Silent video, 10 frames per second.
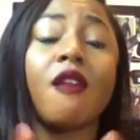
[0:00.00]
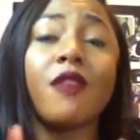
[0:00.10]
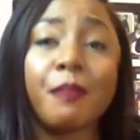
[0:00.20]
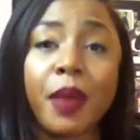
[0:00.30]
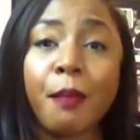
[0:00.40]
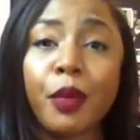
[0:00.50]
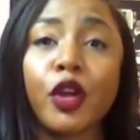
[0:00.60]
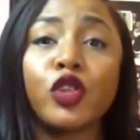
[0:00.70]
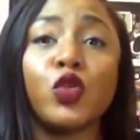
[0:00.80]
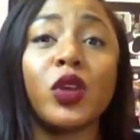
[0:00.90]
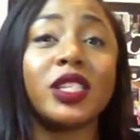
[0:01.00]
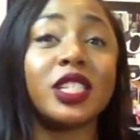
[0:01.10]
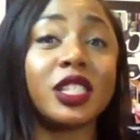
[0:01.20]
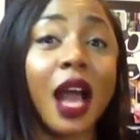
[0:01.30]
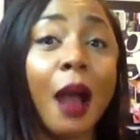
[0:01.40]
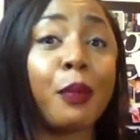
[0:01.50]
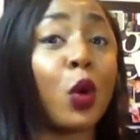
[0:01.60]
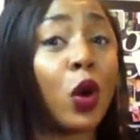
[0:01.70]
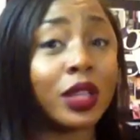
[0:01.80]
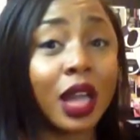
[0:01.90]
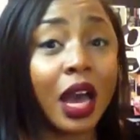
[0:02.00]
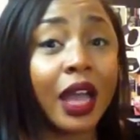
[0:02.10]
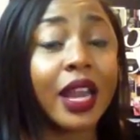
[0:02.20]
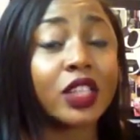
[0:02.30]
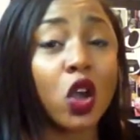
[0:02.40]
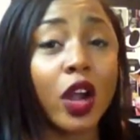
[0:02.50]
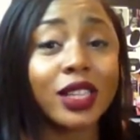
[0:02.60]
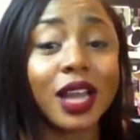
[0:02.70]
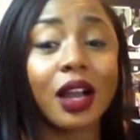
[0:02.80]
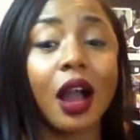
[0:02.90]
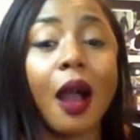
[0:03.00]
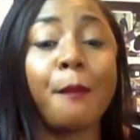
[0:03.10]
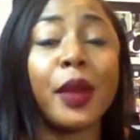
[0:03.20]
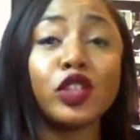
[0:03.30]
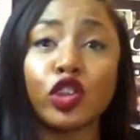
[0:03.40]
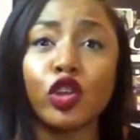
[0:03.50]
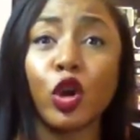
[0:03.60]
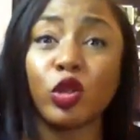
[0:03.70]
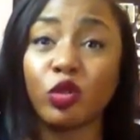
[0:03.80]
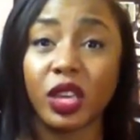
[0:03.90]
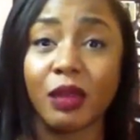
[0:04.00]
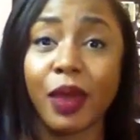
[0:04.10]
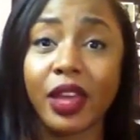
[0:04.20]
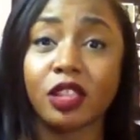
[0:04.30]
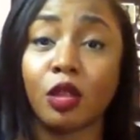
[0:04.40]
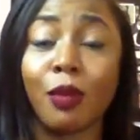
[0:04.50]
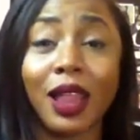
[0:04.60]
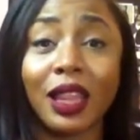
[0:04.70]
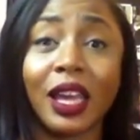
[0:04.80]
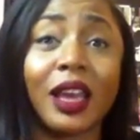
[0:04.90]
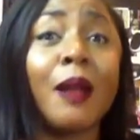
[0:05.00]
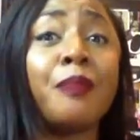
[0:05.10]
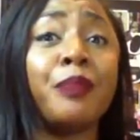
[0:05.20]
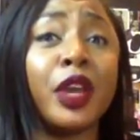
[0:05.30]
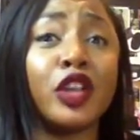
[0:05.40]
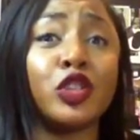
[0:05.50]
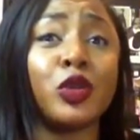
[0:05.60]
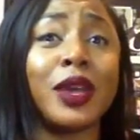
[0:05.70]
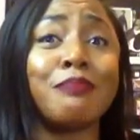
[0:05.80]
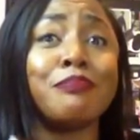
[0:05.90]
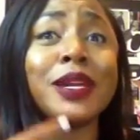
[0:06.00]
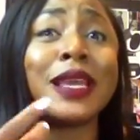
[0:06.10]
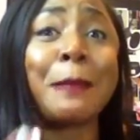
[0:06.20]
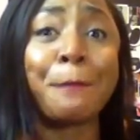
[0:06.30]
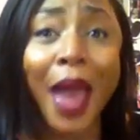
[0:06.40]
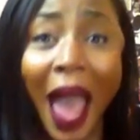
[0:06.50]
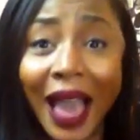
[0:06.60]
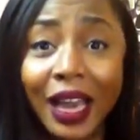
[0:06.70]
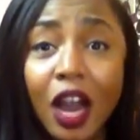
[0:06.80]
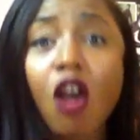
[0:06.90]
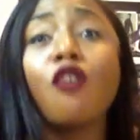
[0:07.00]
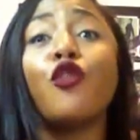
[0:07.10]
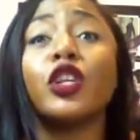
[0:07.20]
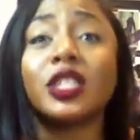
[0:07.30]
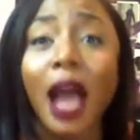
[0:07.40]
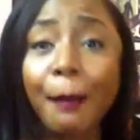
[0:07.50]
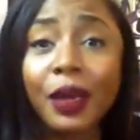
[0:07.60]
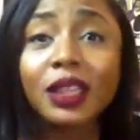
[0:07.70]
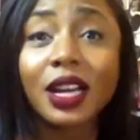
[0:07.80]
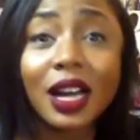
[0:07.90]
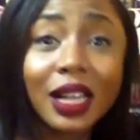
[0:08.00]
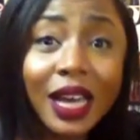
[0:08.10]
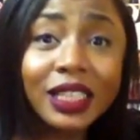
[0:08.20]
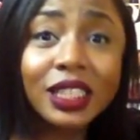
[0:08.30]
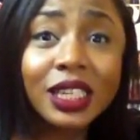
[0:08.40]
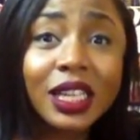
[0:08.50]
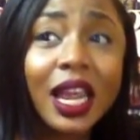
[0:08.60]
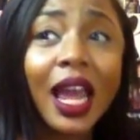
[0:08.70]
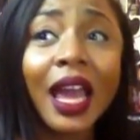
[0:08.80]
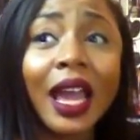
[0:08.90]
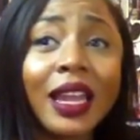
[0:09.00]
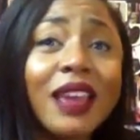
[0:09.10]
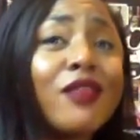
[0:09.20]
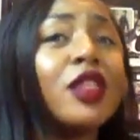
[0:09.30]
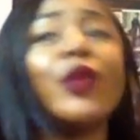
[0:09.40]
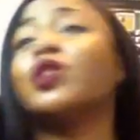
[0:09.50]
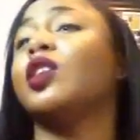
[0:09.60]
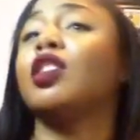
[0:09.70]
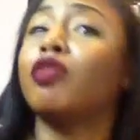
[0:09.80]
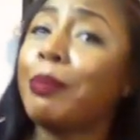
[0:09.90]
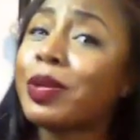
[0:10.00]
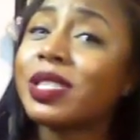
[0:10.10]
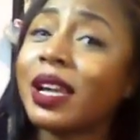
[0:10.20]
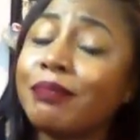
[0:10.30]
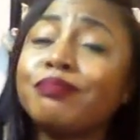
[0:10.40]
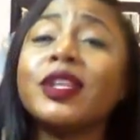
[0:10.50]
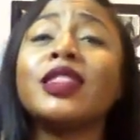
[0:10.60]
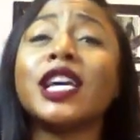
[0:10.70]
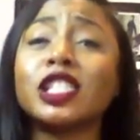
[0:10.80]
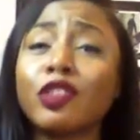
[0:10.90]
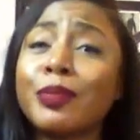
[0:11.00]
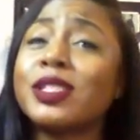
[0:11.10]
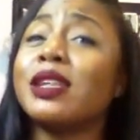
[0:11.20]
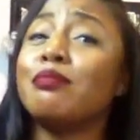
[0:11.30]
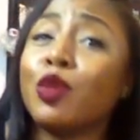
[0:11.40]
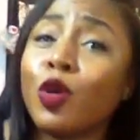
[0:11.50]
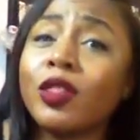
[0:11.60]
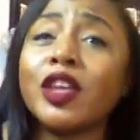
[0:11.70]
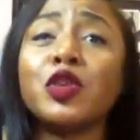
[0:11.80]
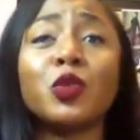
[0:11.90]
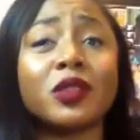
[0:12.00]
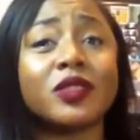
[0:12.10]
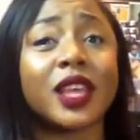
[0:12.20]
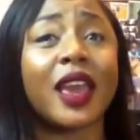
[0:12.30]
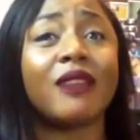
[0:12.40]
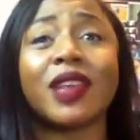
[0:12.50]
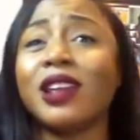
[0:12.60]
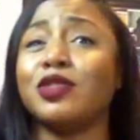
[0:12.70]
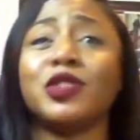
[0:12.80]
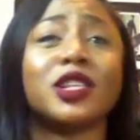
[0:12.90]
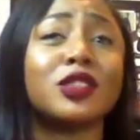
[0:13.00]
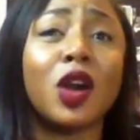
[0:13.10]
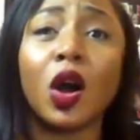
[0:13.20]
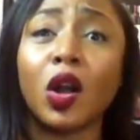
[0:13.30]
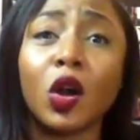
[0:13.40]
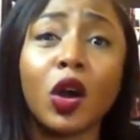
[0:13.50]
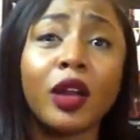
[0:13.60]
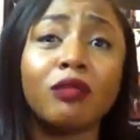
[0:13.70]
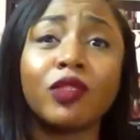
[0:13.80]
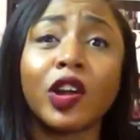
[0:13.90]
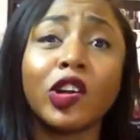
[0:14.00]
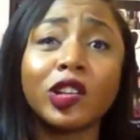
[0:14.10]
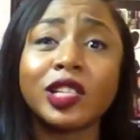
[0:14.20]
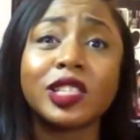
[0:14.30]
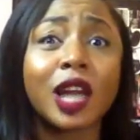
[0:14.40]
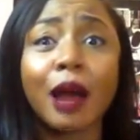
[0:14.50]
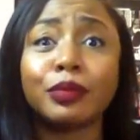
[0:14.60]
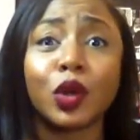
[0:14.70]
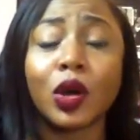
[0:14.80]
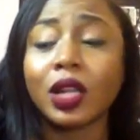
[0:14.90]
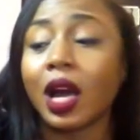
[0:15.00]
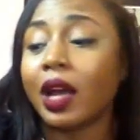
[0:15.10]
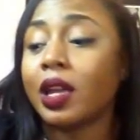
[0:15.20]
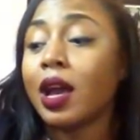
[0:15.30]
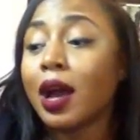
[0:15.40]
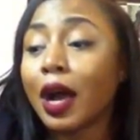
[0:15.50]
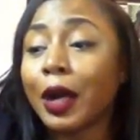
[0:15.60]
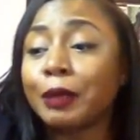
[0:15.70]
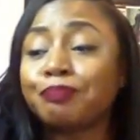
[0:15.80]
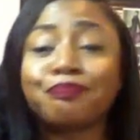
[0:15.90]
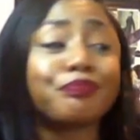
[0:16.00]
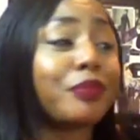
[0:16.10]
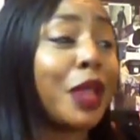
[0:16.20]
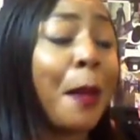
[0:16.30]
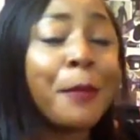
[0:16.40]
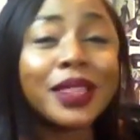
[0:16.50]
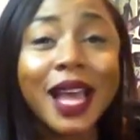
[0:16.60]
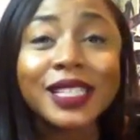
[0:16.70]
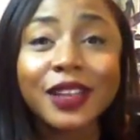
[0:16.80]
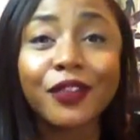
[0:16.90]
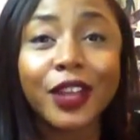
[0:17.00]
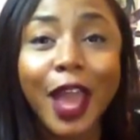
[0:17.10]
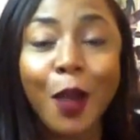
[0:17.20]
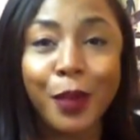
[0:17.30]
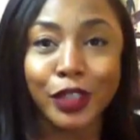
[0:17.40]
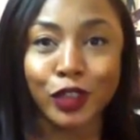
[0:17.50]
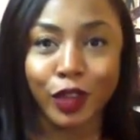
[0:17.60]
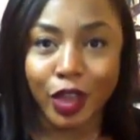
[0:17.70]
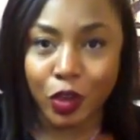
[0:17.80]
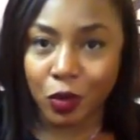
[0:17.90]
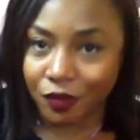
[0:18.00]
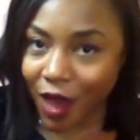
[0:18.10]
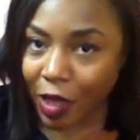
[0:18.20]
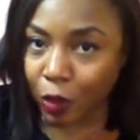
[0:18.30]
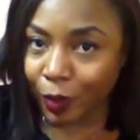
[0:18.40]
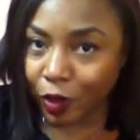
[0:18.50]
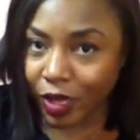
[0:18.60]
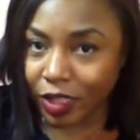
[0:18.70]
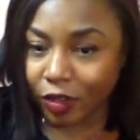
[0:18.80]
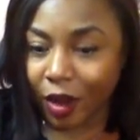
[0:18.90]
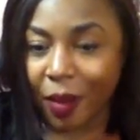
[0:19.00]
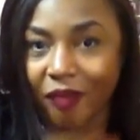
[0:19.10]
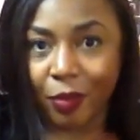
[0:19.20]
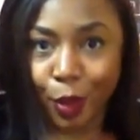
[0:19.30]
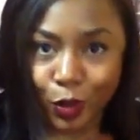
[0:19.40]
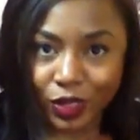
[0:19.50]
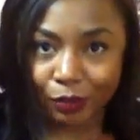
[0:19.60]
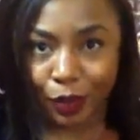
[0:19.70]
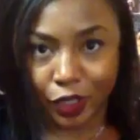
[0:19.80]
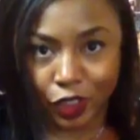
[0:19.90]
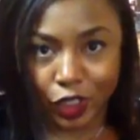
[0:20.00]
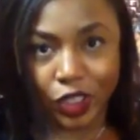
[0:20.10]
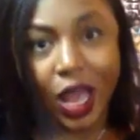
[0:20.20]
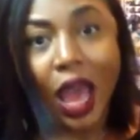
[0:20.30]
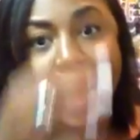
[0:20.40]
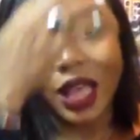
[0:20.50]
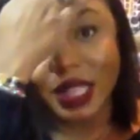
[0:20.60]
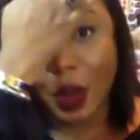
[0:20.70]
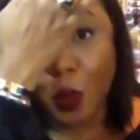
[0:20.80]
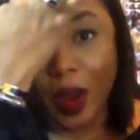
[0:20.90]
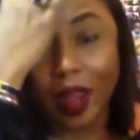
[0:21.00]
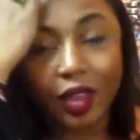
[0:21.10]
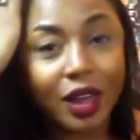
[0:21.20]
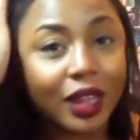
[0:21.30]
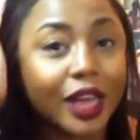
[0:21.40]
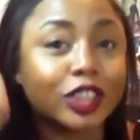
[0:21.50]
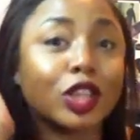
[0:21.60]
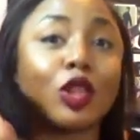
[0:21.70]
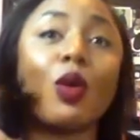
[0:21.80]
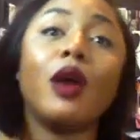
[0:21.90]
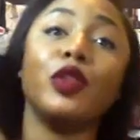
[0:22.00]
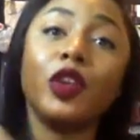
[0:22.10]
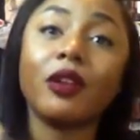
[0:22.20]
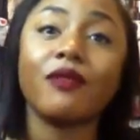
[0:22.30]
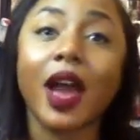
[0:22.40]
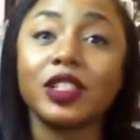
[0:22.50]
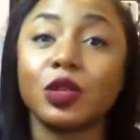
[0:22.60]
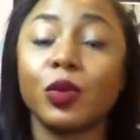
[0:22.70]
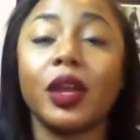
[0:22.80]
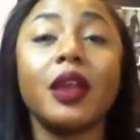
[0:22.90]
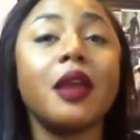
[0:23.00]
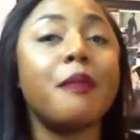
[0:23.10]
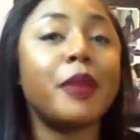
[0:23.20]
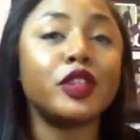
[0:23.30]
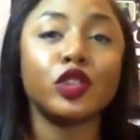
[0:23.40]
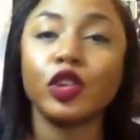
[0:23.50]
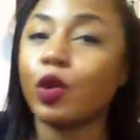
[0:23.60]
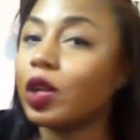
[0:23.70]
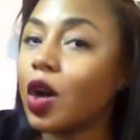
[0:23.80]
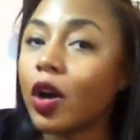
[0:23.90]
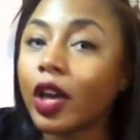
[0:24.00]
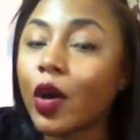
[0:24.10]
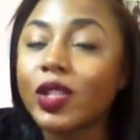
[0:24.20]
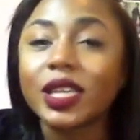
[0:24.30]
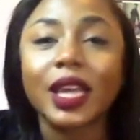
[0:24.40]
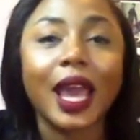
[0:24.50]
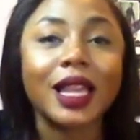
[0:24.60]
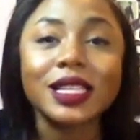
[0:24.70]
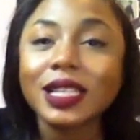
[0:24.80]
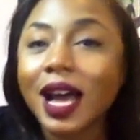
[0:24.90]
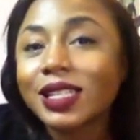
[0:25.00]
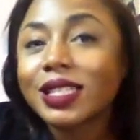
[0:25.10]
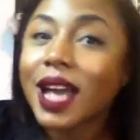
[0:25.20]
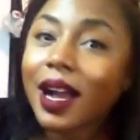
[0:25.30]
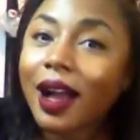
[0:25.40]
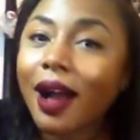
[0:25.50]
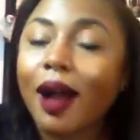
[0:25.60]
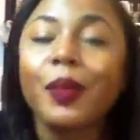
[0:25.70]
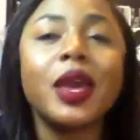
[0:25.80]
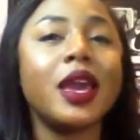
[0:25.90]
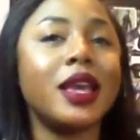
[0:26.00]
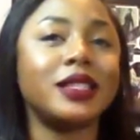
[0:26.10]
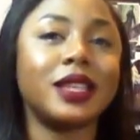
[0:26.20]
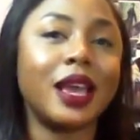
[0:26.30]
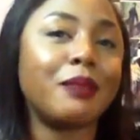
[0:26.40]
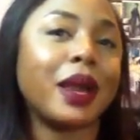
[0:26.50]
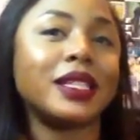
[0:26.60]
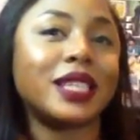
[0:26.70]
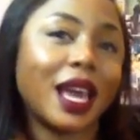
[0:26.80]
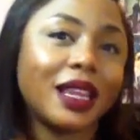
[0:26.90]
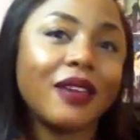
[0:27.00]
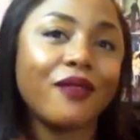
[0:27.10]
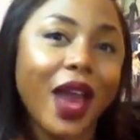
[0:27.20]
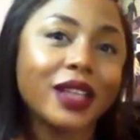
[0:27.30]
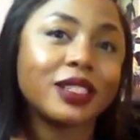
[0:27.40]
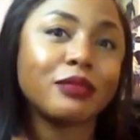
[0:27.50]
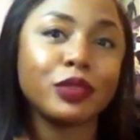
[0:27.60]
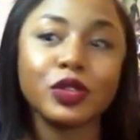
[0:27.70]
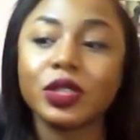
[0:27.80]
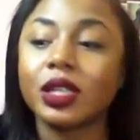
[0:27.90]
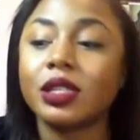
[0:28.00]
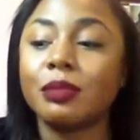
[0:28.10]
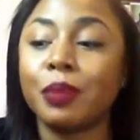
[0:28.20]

Remember, you can shop online at Target.com. Make sure you go through eBay, through my link, because you get money back for shopping the collection. And even though it's only 3%, that's 3% more than you would have saved had you just gone on and regularly shopped online. But that's it for now. Make sure that you are following me on Instagram. I've been posting pictures as I wear the collection throughout New York Fashion Week. Make sure you are logging on to KélasCloset.com and seeing my daily fashion muses.